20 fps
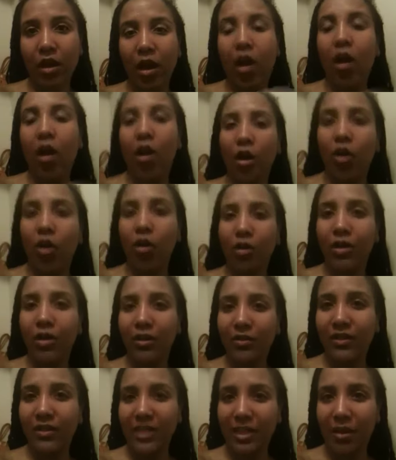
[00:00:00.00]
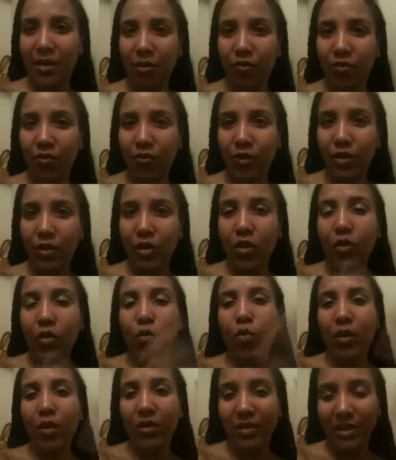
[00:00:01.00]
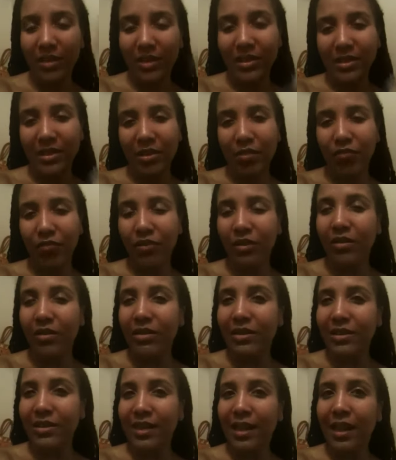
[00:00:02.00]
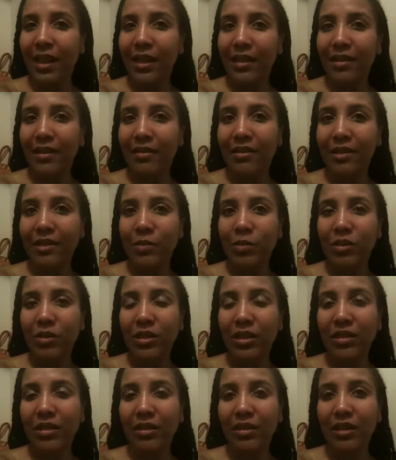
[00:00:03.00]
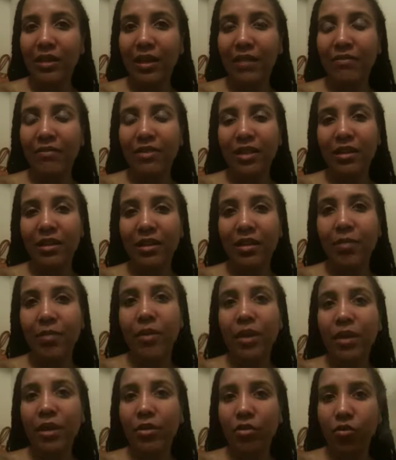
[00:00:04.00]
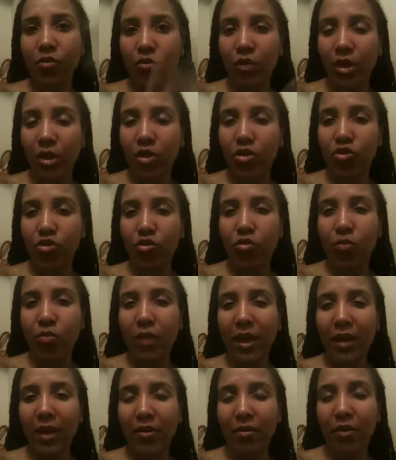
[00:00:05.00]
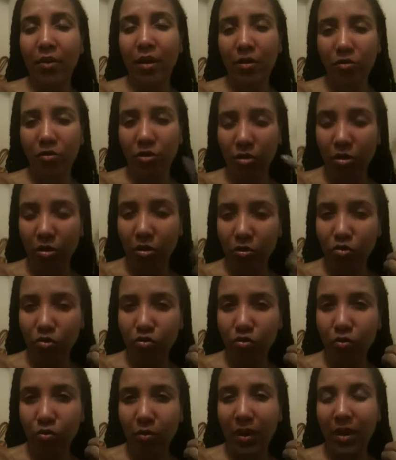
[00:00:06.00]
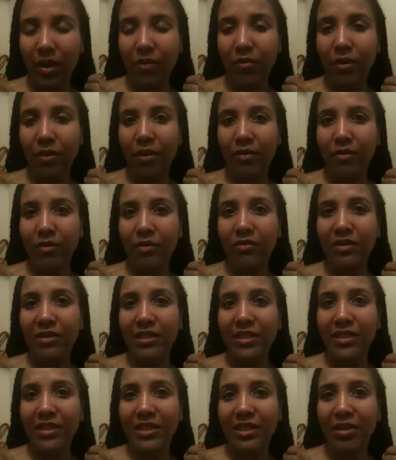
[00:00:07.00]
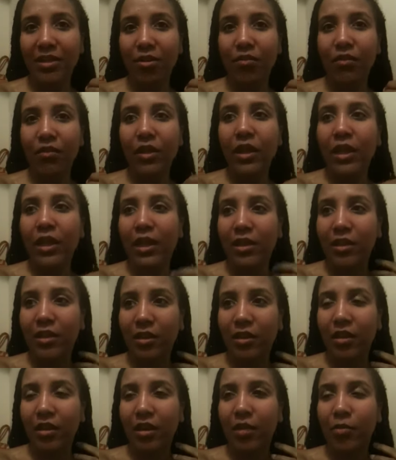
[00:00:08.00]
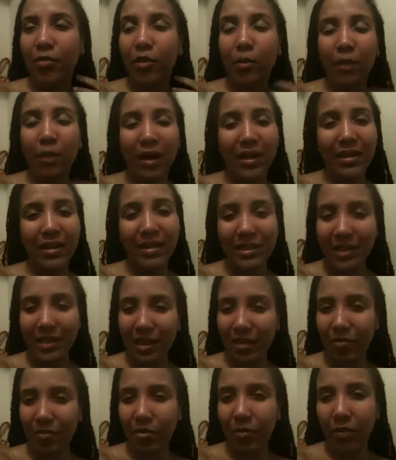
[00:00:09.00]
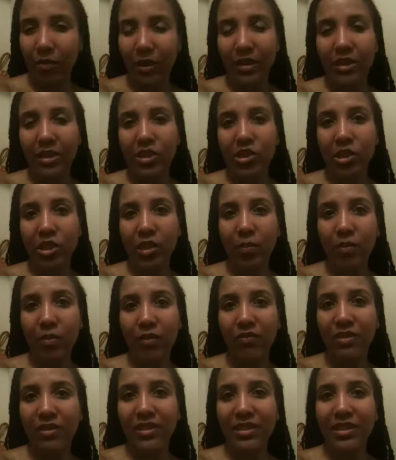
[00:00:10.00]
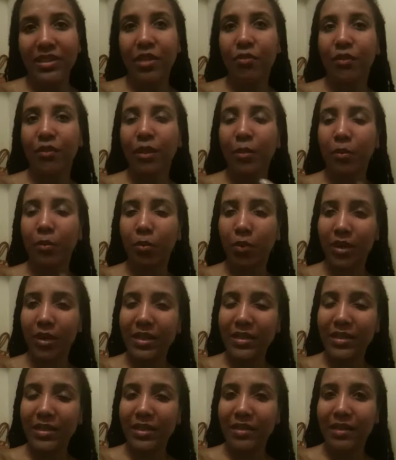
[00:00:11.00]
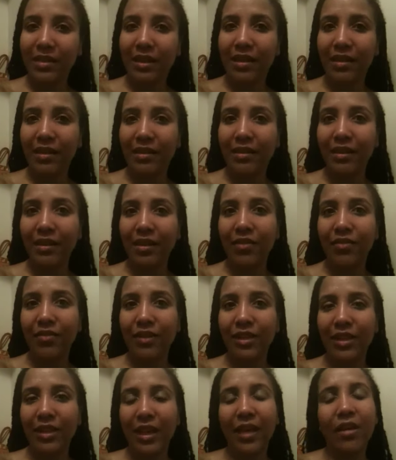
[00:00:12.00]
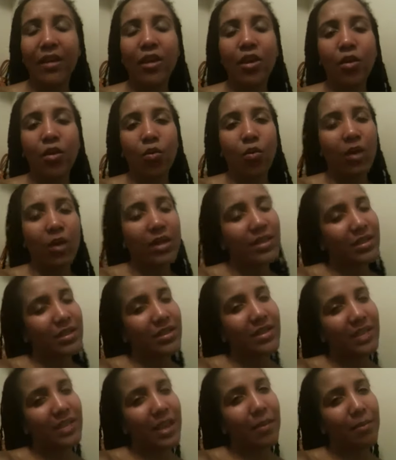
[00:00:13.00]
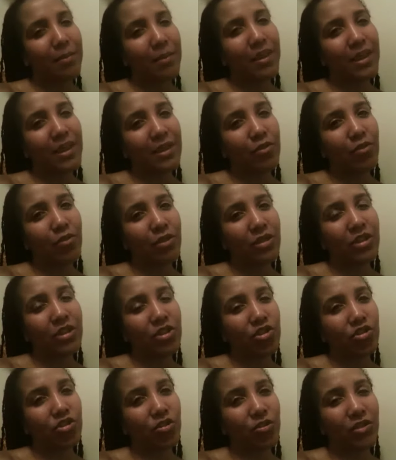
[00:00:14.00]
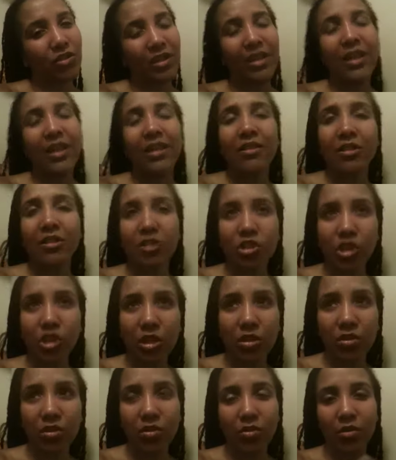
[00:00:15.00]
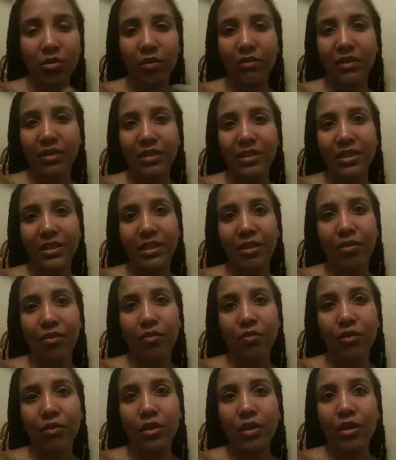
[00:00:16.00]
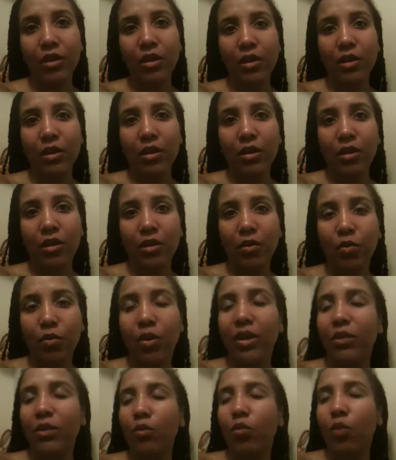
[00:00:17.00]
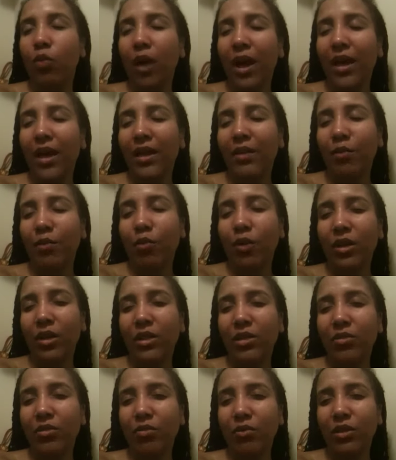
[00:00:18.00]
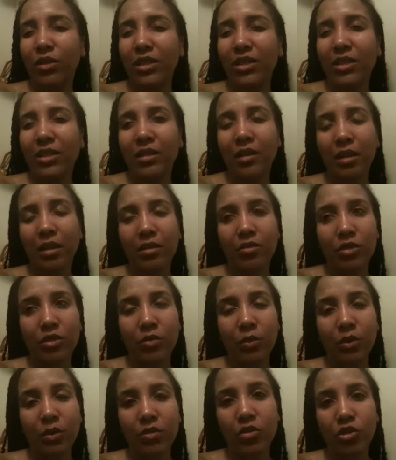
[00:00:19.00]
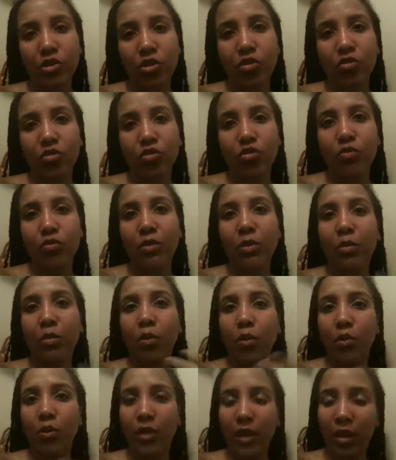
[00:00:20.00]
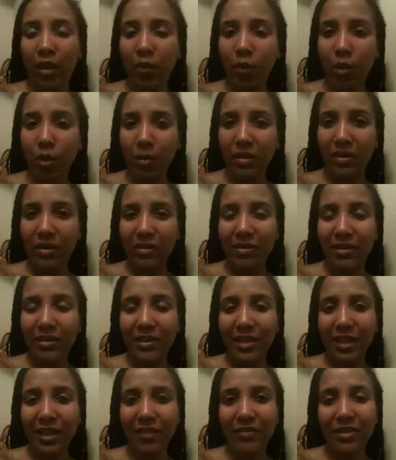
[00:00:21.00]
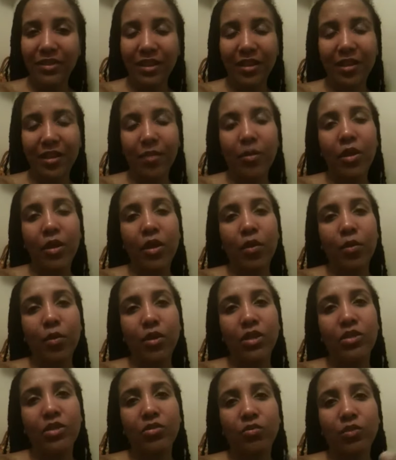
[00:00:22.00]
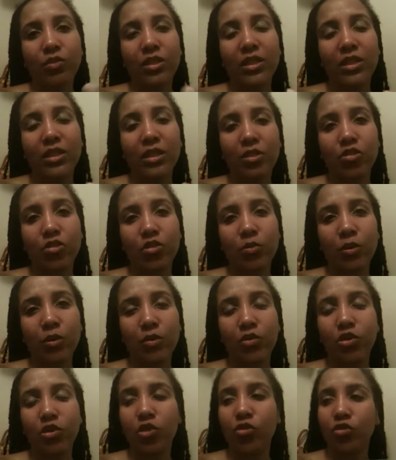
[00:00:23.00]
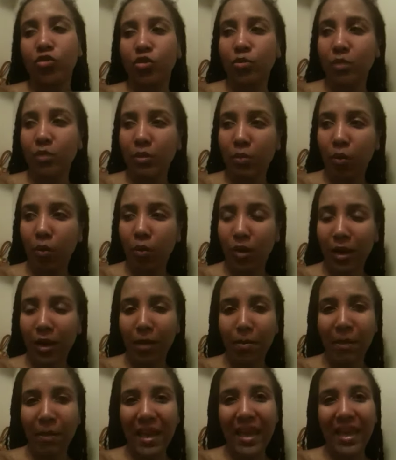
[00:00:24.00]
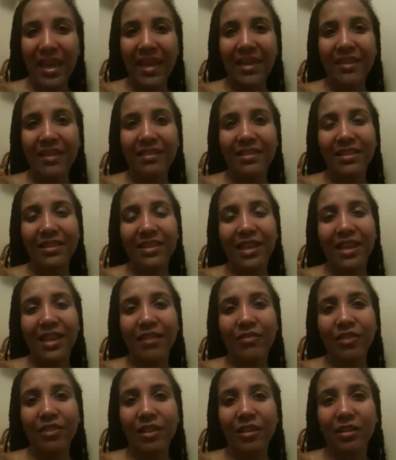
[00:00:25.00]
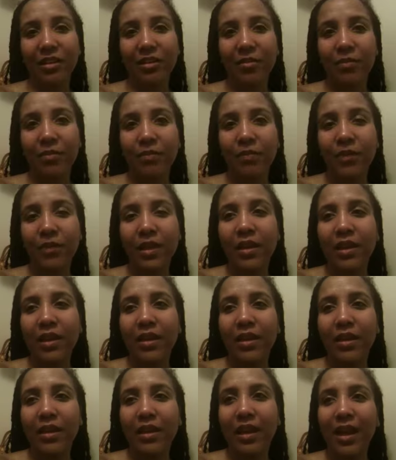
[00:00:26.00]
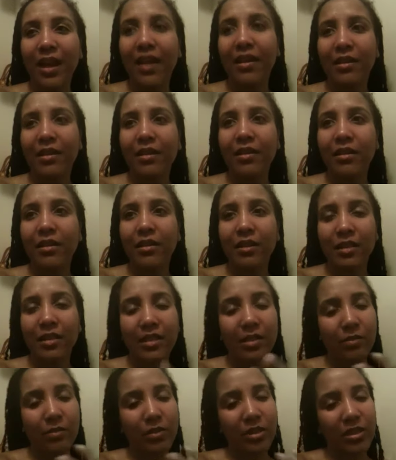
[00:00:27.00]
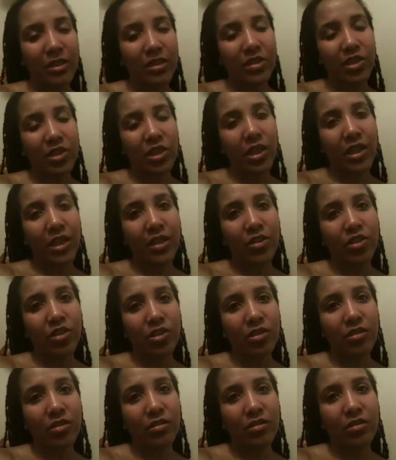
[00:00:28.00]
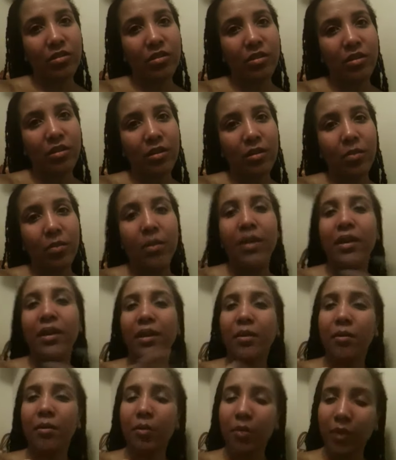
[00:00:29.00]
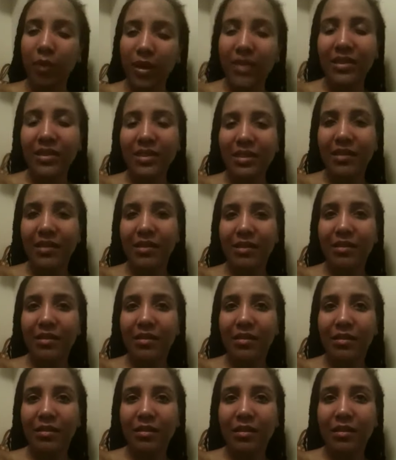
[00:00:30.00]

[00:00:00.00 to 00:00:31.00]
all of self what this self looks like in this particular lifetime, the racial background, the cultural background of this self, the um the body type, the body shape of this self, embracing that and loving that. What does that mean on this journey? The gender of this self. What why what is the reason that your spirit chose to be born a woman in this lifetime? What is the reason that your spirit chose to be born a man in this lifetime? Not attempting to change it, but embracing it